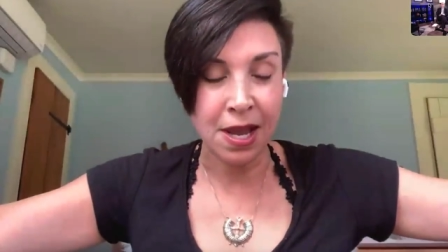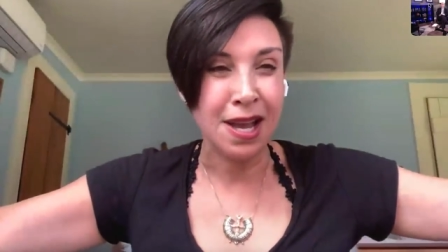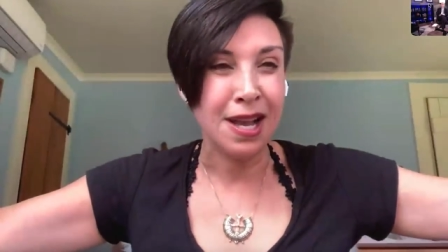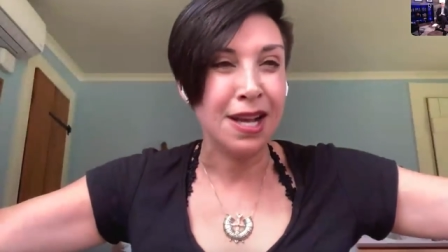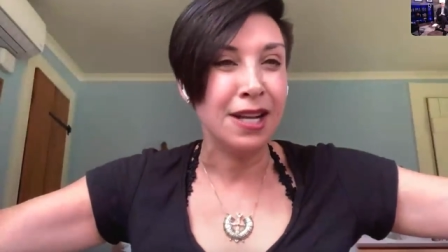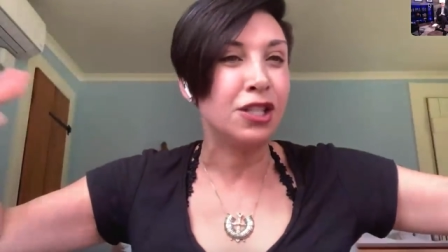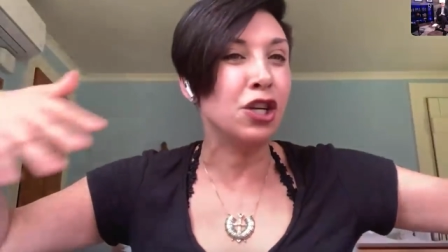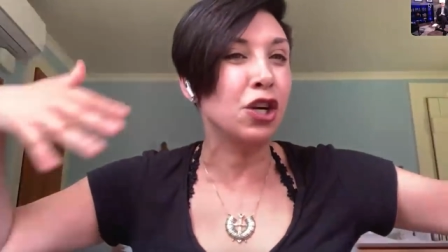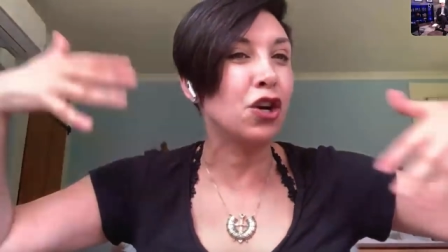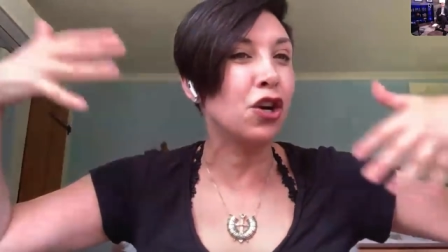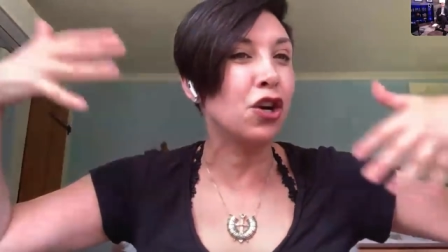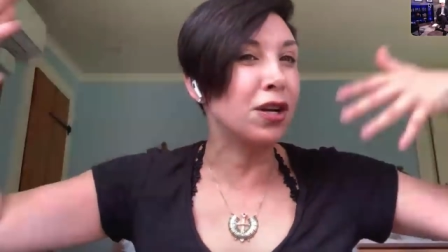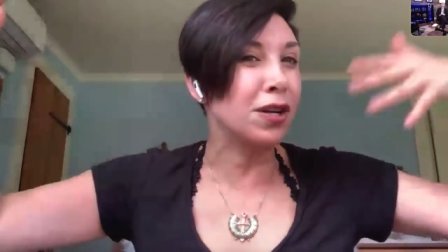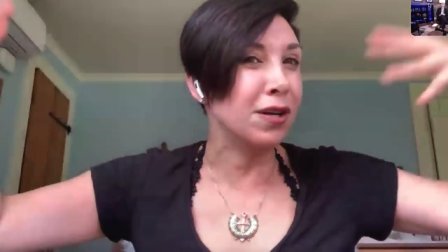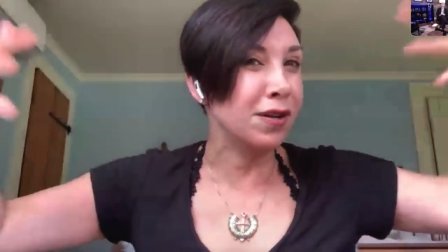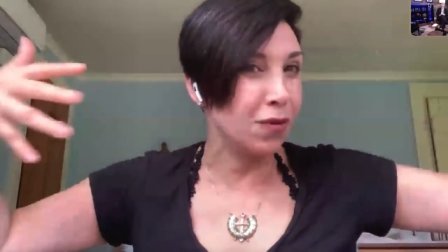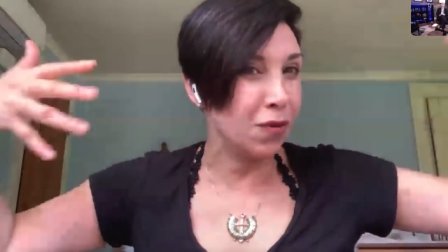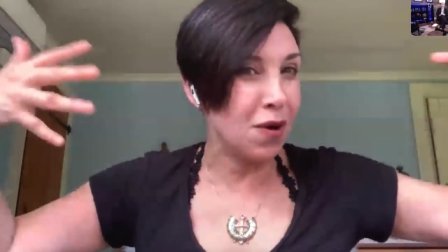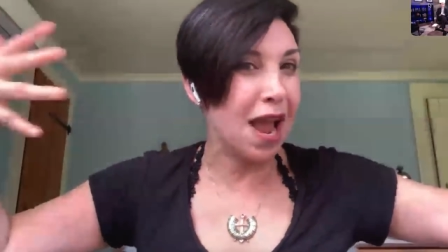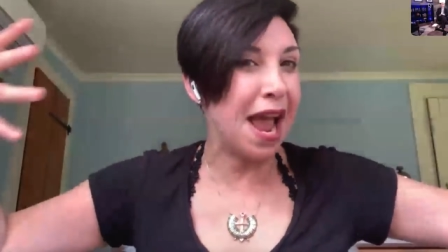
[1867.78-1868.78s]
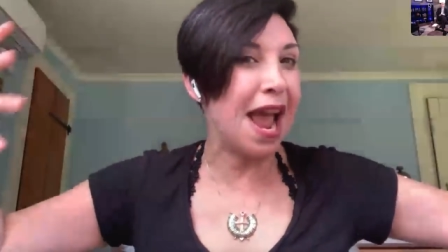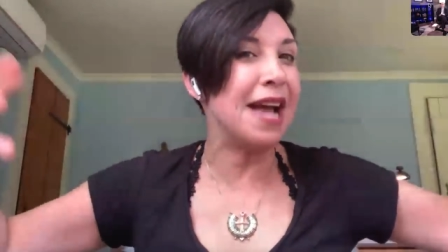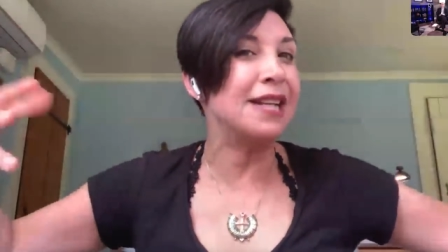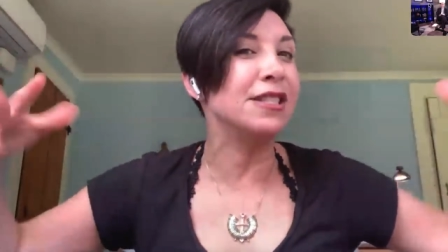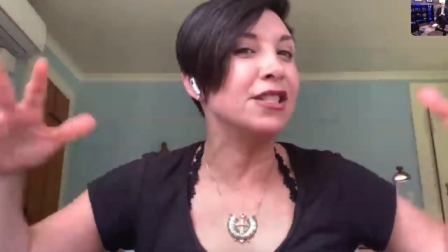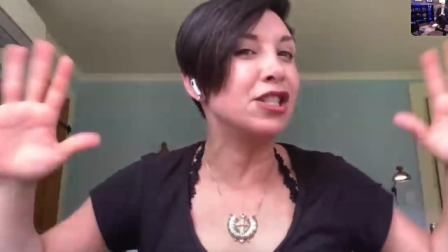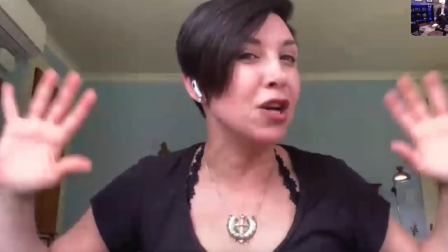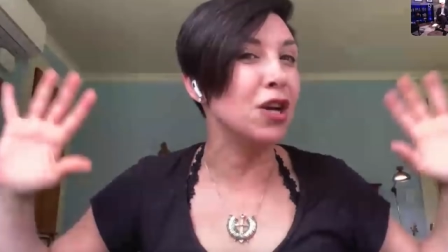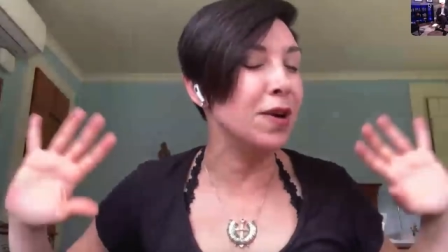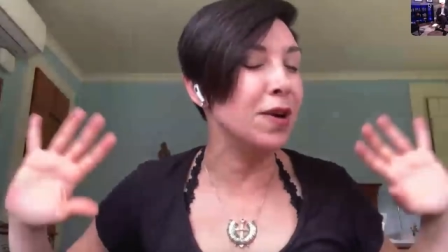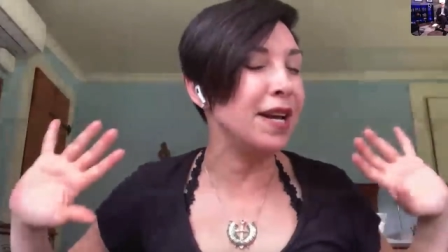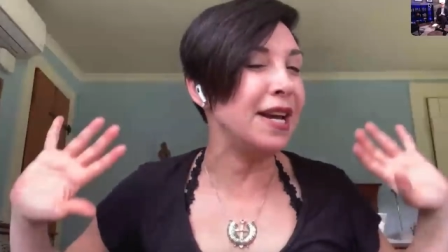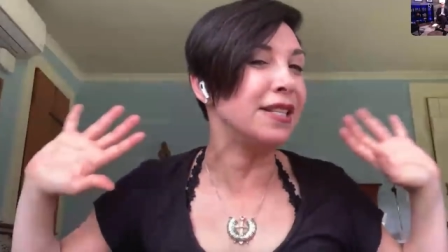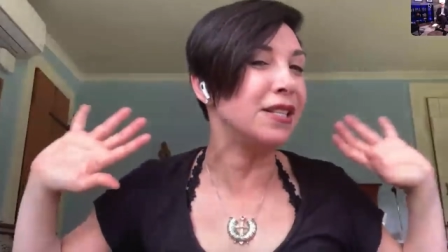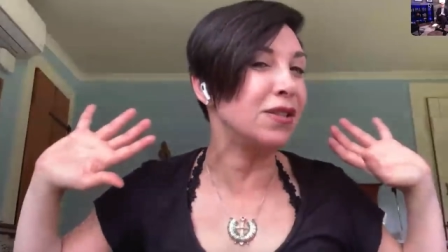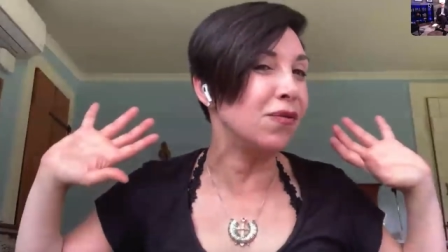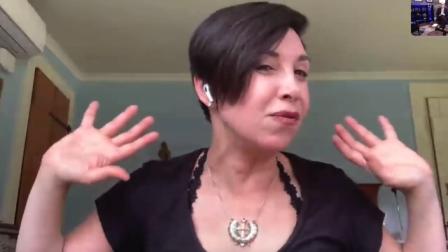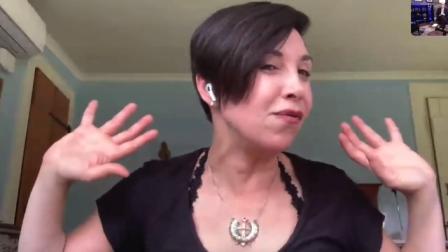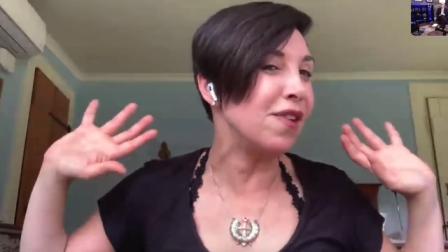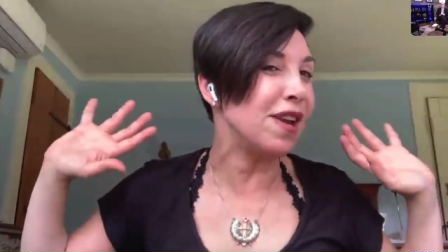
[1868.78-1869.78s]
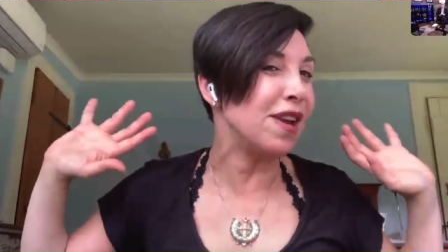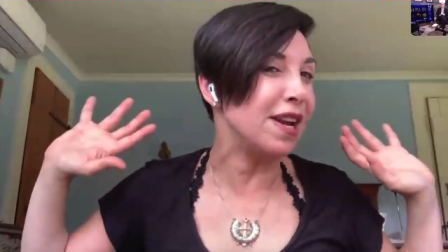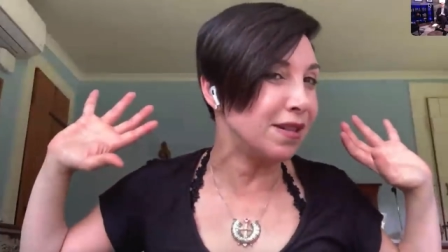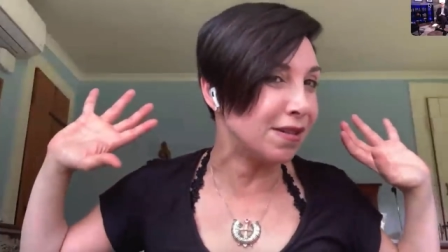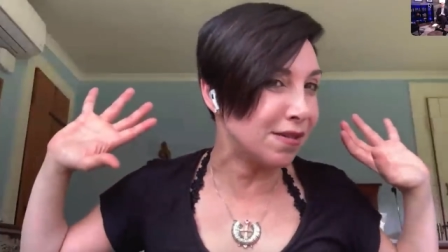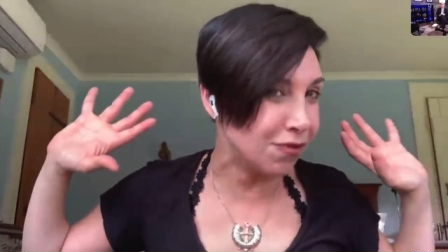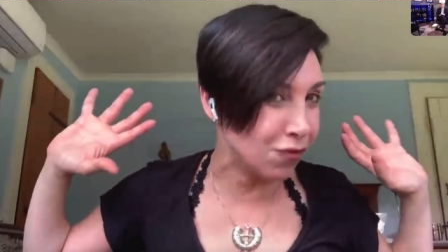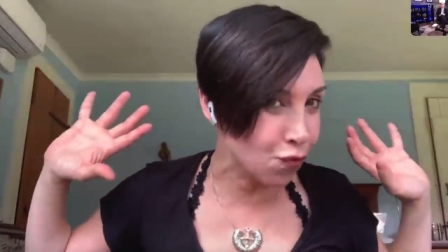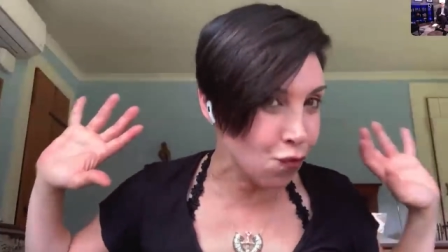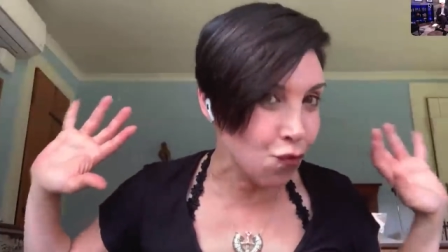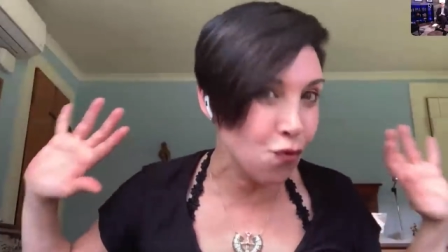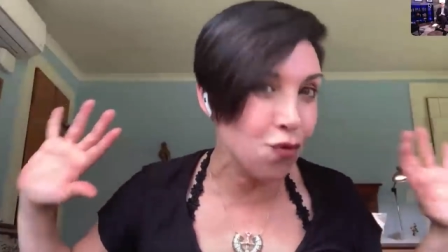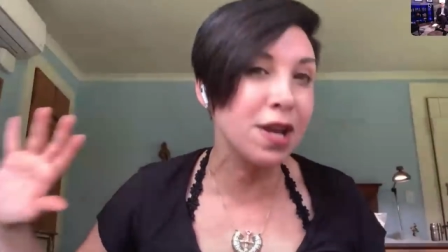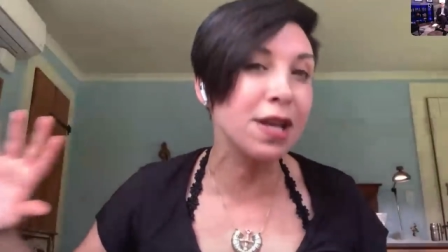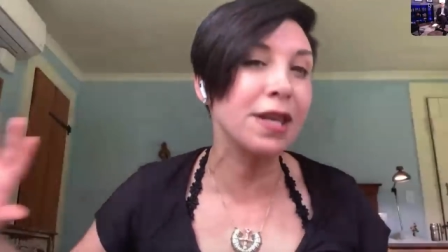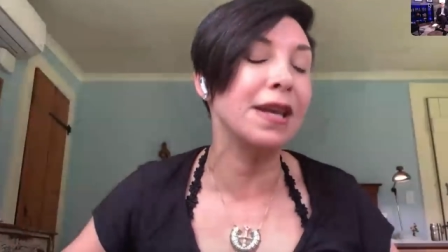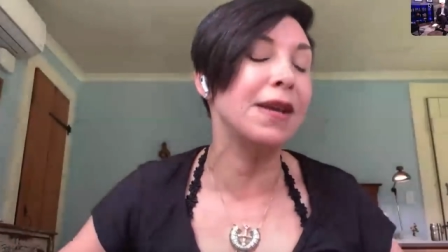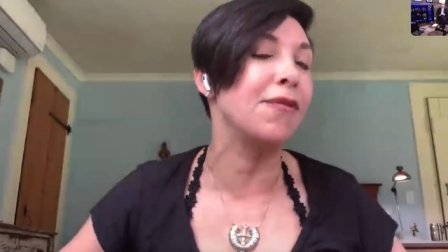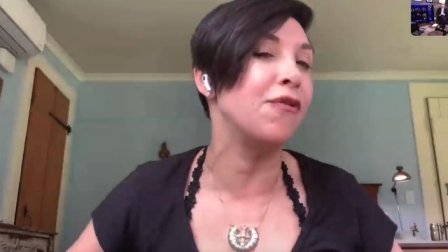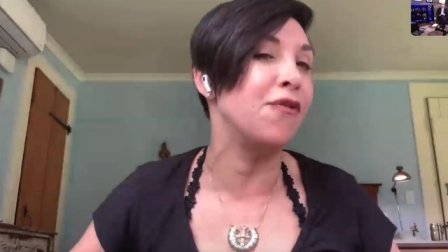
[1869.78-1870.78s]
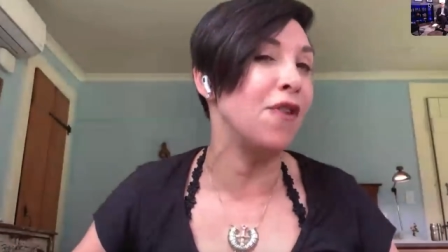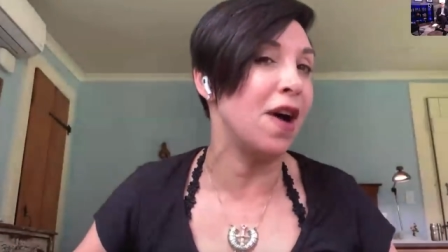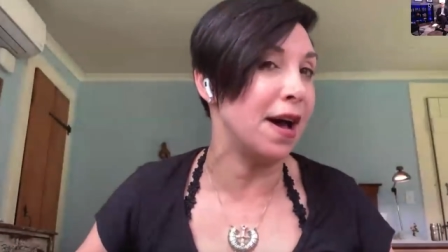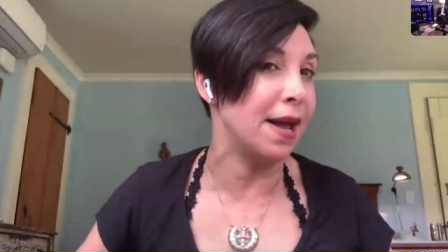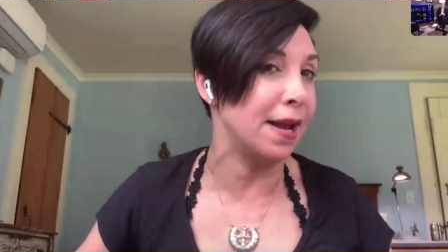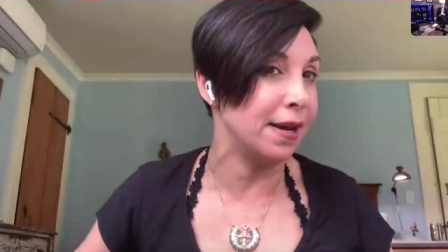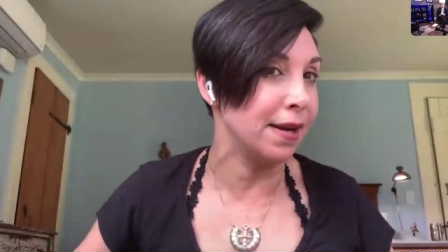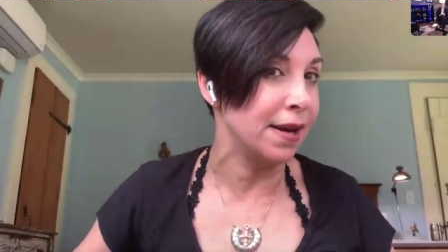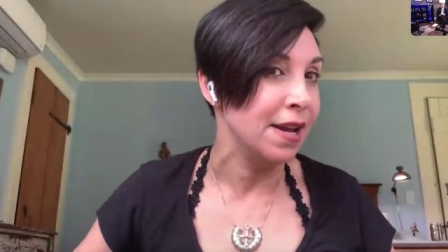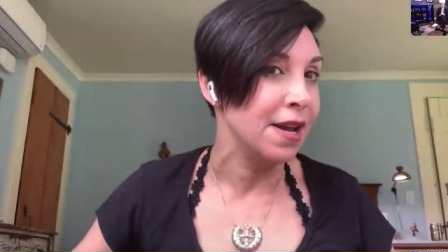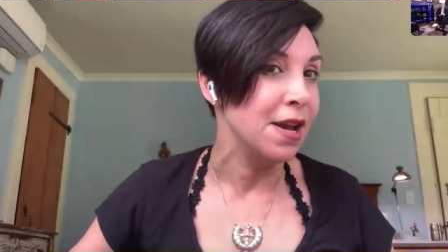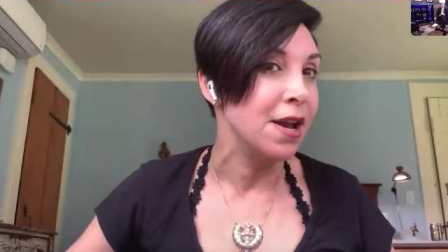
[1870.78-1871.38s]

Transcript: To, and so it, it's it's really fun